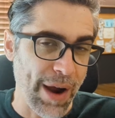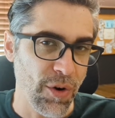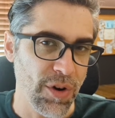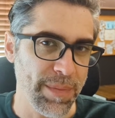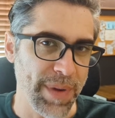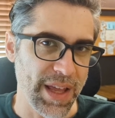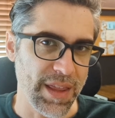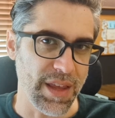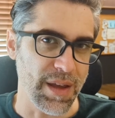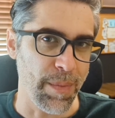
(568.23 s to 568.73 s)

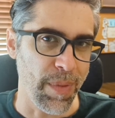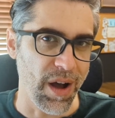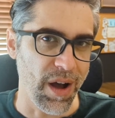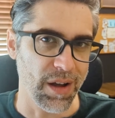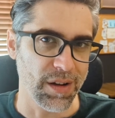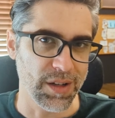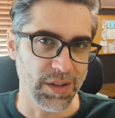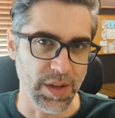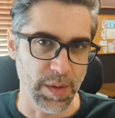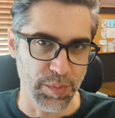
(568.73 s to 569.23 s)
by the
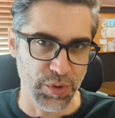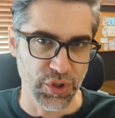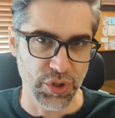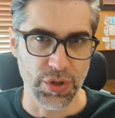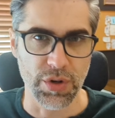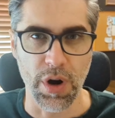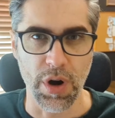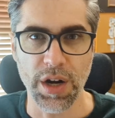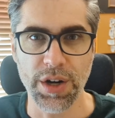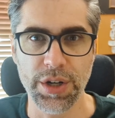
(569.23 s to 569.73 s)
Apocalypse
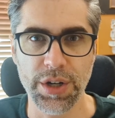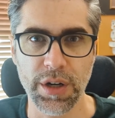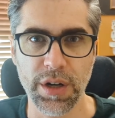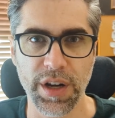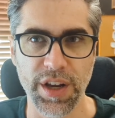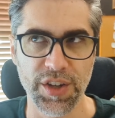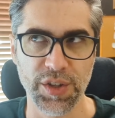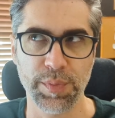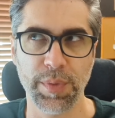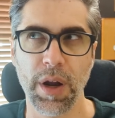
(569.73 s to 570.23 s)

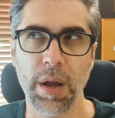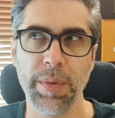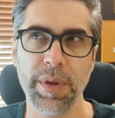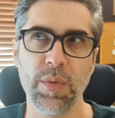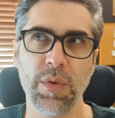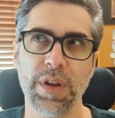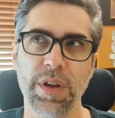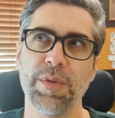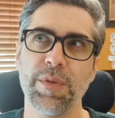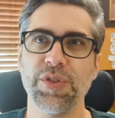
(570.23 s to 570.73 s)
structure is probably
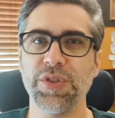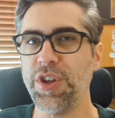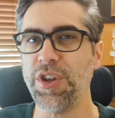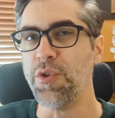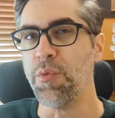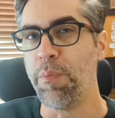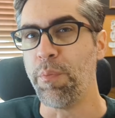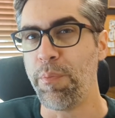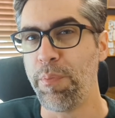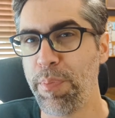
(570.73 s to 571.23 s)
one of the most
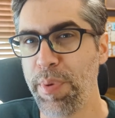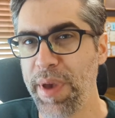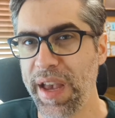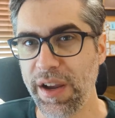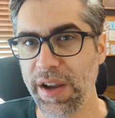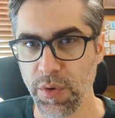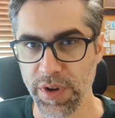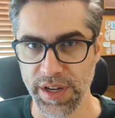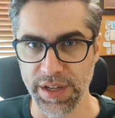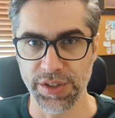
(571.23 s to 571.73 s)

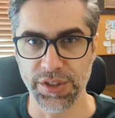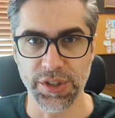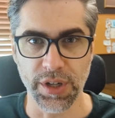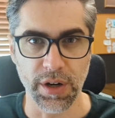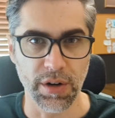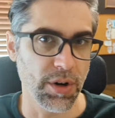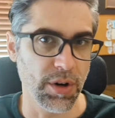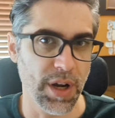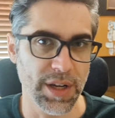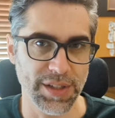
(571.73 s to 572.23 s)
ubiquitous
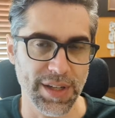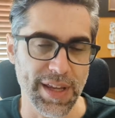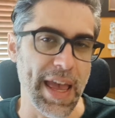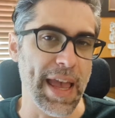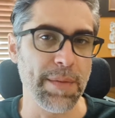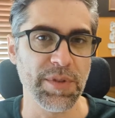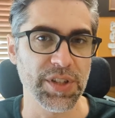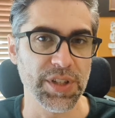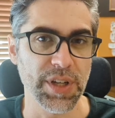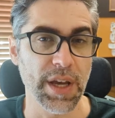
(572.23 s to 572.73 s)
across
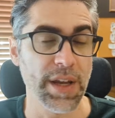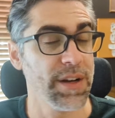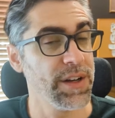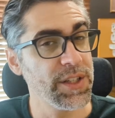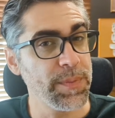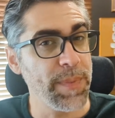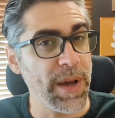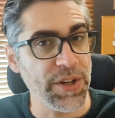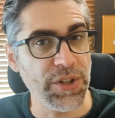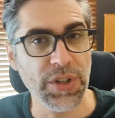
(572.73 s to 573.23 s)
game design,
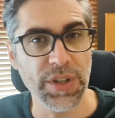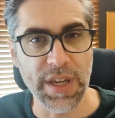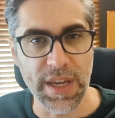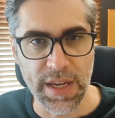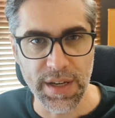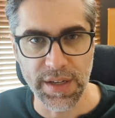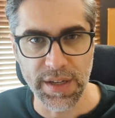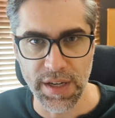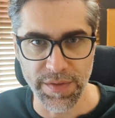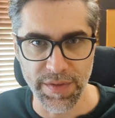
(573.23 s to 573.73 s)
especially
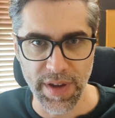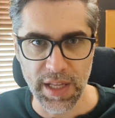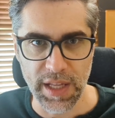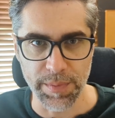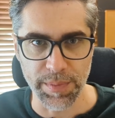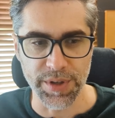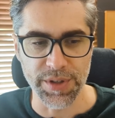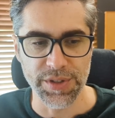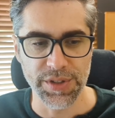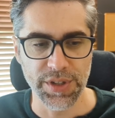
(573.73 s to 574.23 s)
indie
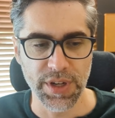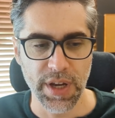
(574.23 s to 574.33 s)
developers.